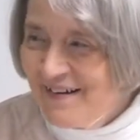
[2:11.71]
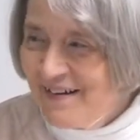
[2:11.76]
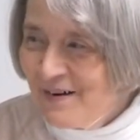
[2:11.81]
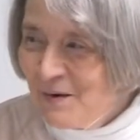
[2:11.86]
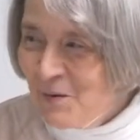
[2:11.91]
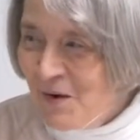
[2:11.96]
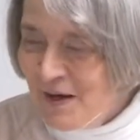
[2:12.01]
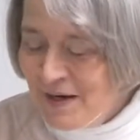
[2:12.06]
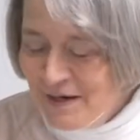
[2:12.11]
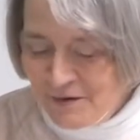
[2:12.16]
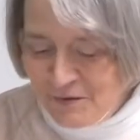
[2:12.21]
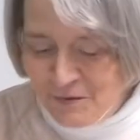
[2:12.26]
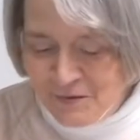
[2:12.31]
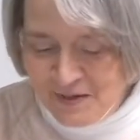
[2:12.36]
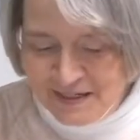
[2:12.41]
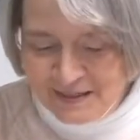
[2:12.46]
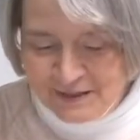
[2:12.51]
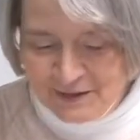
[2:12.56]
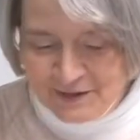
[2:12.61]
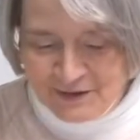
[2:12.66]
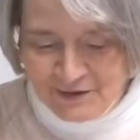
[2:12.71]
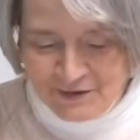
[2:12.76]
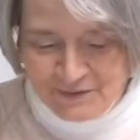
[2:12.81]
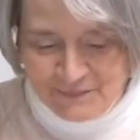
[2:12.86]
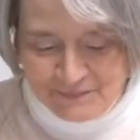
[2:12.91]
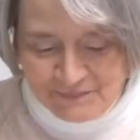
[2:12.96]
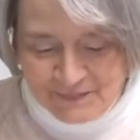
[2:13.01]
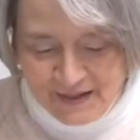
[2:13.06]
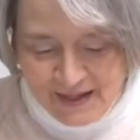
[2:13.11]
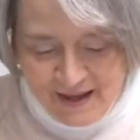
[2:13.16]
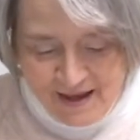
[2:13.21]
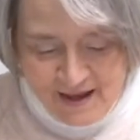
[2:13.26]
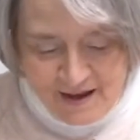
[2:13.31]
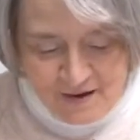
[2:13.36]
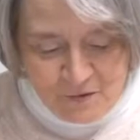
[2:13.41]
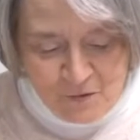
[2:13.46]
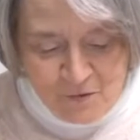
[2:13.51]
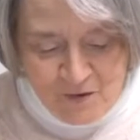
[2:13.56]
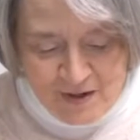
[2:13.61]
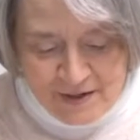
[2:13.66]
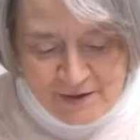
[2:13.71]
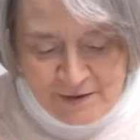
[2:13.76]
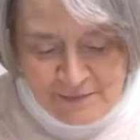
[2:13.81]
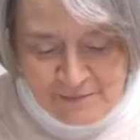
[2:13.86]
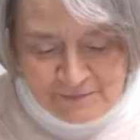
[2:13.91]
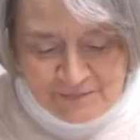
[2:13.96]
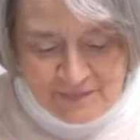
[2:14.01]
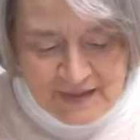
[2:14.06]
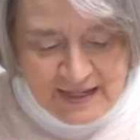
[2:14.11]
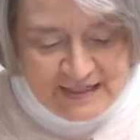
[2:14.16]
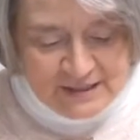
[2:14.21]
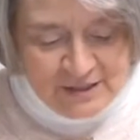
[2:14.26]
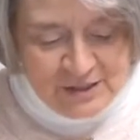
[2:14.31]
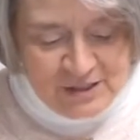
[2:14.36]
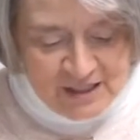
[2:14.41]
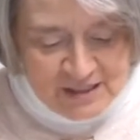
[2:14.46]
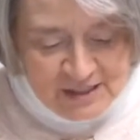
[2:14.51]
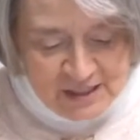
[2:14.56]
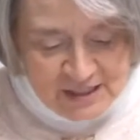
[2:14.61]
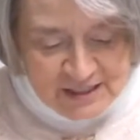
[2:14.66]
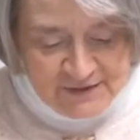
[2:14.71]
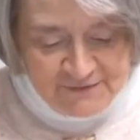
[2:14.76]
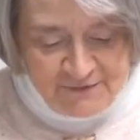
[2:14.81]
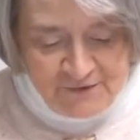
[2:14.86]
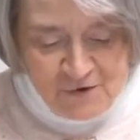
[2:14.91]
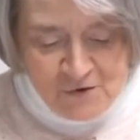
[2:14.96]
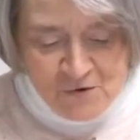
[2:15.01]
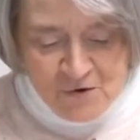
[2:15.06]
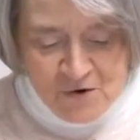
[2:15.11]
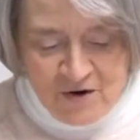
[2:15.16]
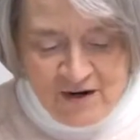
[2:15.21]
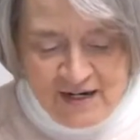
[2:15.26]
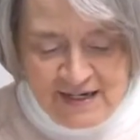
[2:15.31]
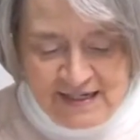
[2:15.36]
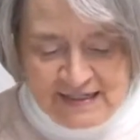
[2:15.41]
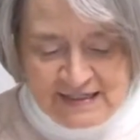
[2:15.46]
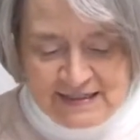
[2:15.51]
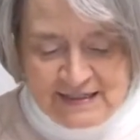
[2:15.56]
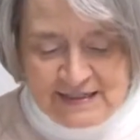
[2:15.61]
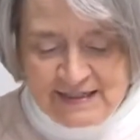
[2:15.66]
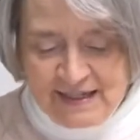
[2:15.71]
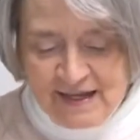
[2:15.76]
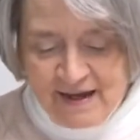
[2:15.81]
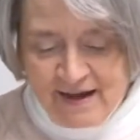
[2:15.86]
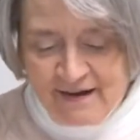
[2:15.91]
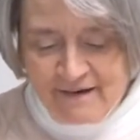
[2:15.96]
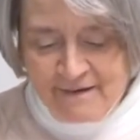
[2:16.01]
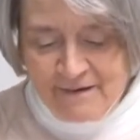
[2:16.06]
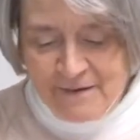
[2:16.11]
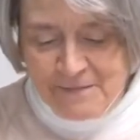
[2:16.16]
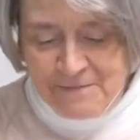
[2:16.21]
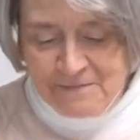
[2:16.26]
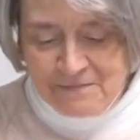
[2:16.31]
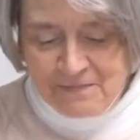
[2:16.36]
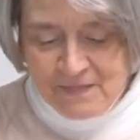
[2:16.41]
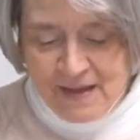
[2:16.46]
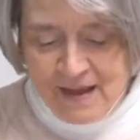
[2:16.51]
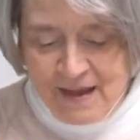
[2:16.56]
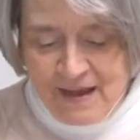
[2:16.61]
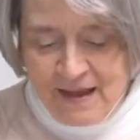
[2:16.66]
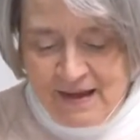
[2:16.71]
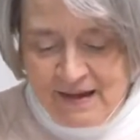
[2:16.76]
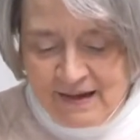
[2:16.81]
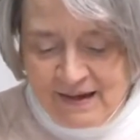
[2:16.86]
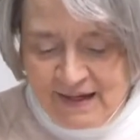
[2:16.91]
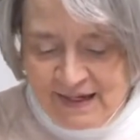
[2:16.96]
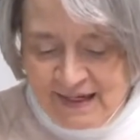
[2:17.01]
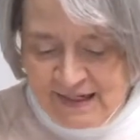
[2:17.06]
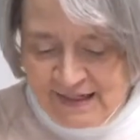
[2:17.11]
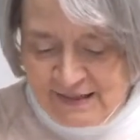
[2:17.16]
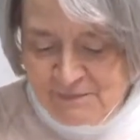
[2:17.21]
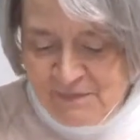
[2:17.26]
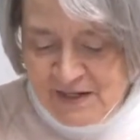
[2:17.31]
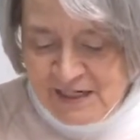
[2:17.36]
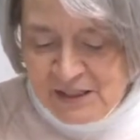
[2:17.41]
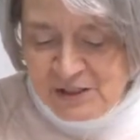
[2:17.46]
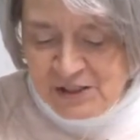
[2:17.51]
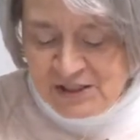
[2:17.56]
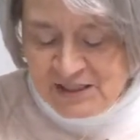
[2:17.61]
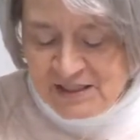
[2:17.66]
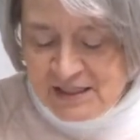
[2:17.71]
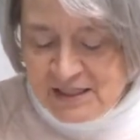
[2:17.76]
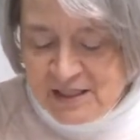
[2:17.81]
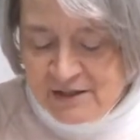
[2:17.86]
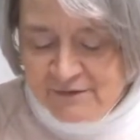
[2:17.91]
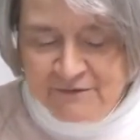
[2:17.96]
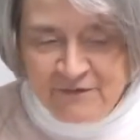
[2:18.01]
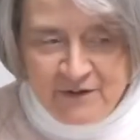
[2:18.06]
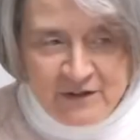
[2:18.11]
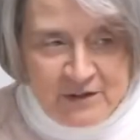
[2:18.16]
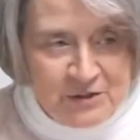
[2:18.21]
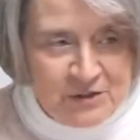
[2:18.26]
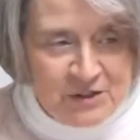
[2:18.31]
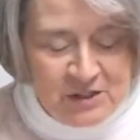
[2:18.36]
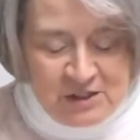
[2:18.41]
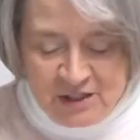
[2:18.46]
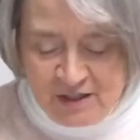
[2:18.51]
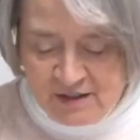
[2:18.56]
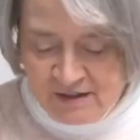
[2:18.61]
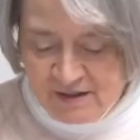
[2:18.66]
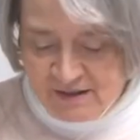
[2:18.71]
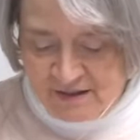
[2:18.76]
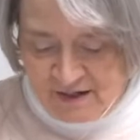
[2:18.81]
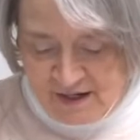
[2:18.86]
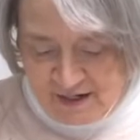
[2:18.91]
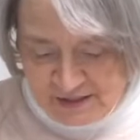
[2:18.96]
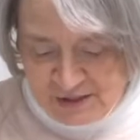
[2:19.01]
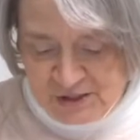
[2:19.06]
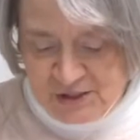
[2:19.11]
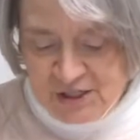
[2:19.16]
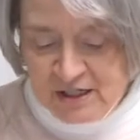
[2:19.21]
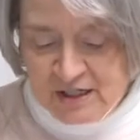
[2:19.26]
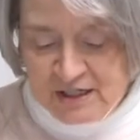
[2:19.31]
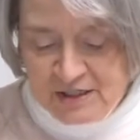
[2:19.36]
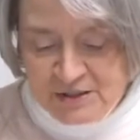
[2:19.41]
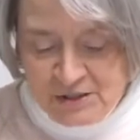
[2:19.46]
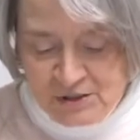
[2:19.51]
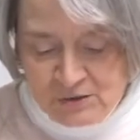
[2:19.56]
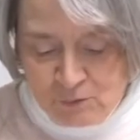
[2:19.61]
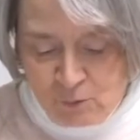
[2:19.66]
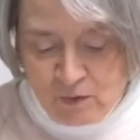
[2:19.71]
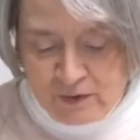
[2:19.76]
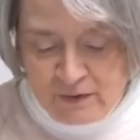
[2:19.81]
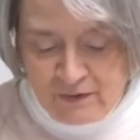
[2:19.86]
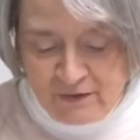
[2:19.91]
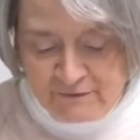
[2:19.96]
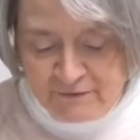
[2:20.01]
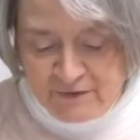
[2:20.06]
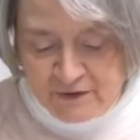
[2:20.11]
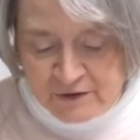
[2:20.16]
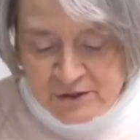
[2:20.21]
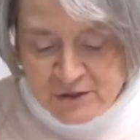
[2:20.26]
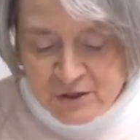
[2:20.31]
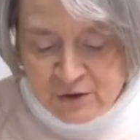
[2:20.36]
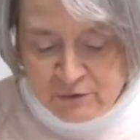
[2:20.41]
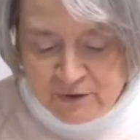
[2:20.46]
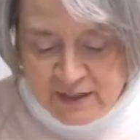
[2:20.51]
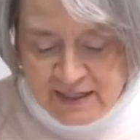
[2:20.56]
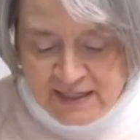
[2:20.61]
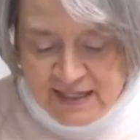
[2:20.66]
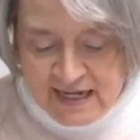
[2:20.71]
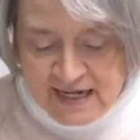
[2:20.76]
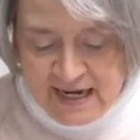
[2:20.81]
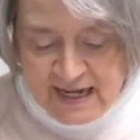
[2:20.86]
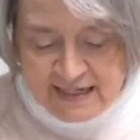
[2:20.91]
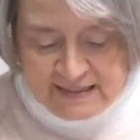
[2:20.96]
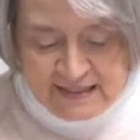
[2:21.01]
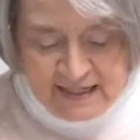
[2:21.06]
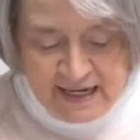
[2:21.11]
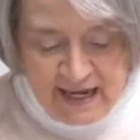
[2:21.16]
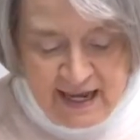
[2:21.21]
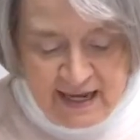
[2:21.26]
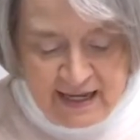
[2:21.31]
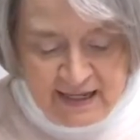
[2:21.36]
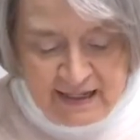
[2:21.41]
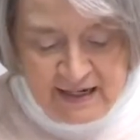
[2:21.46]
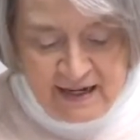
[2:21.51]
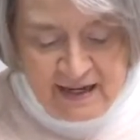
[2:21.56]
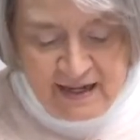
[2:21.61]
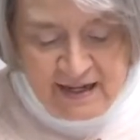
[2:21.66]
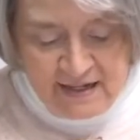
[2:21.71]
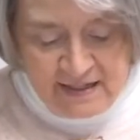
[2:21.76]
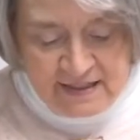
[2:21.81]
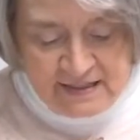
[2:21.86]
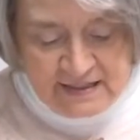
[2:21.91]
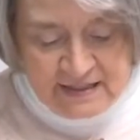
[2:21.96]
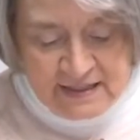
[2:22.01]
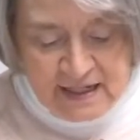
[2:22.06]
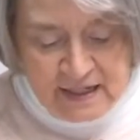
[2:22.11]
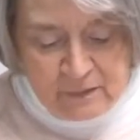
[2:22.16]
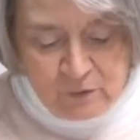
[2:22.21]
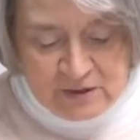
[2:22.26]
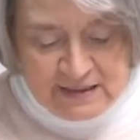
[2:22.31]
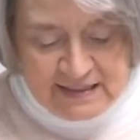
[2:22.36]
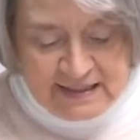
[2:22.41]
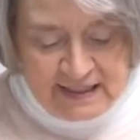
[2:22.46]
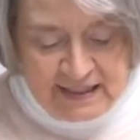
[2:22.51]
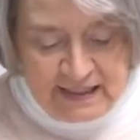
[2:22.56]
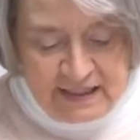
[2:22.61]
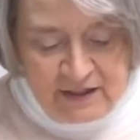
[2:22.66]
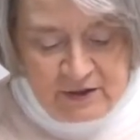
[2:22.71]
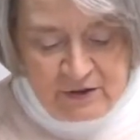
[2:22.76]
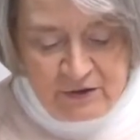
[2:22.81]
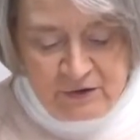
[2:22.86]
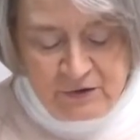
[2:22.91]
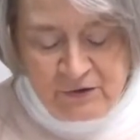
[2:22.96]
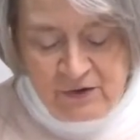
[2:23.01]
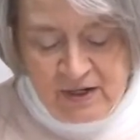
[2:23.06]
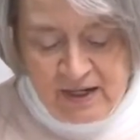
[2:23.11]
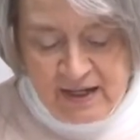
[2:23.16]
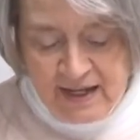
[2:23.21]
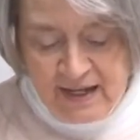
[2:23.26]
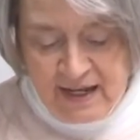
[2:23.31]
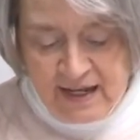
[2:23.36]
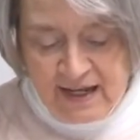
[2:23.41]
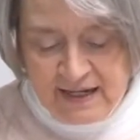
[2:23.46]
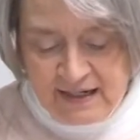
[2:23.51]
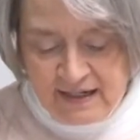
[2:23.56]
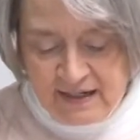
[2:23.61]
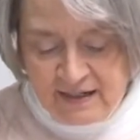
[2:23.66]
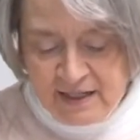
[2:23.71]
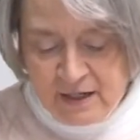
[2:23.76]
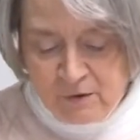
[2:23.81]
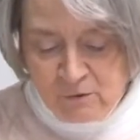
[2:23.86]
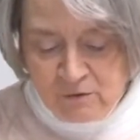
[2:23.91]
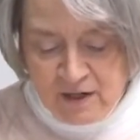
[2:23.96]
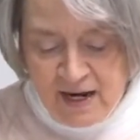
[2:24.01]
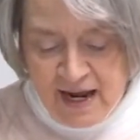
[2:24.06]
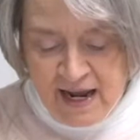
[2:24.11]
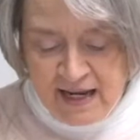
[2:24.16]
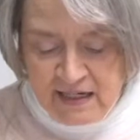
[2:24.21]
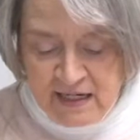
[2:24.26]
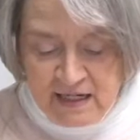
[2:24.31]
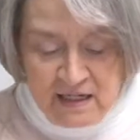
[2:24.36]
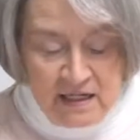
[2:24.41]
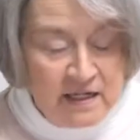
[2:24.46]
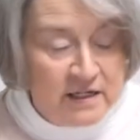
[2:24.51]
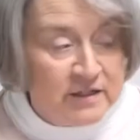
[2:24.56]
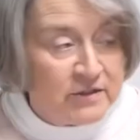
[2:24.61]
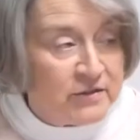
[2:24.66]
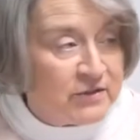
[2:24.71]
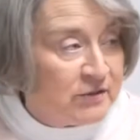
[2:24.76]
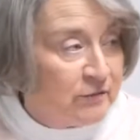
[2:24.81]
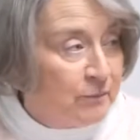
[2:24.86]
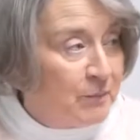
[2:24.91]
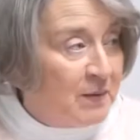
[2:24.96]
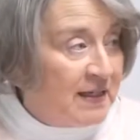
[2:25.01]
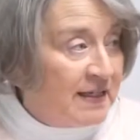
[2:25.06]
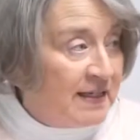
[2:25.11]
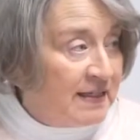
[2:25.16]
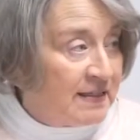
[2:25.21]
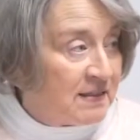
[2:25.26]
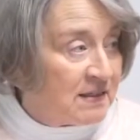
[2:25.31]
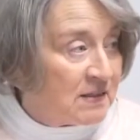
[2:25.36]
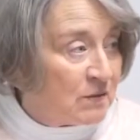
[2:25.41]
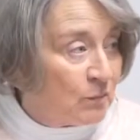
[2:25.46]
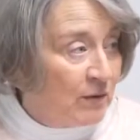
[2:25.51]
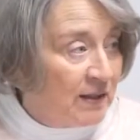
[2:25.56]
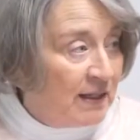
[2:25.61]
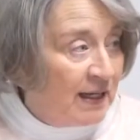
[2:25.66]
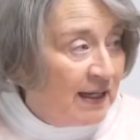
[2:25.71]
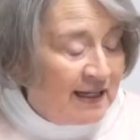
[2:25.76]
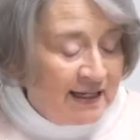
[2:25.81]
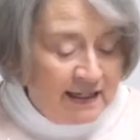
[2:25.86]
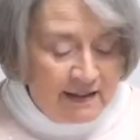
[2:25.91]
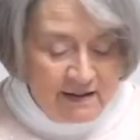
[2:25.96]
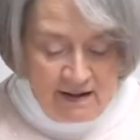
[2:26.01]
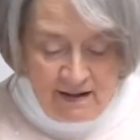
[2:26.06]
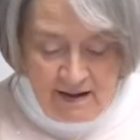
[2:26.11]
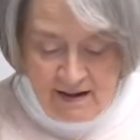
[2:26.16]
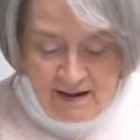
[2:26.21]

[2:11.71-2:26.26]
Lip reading: Why don't we learn? Well, Judges 4 is, it mentions the first judge, one of the first three that had died. His name was Ehud, and there were 80 years of peace when he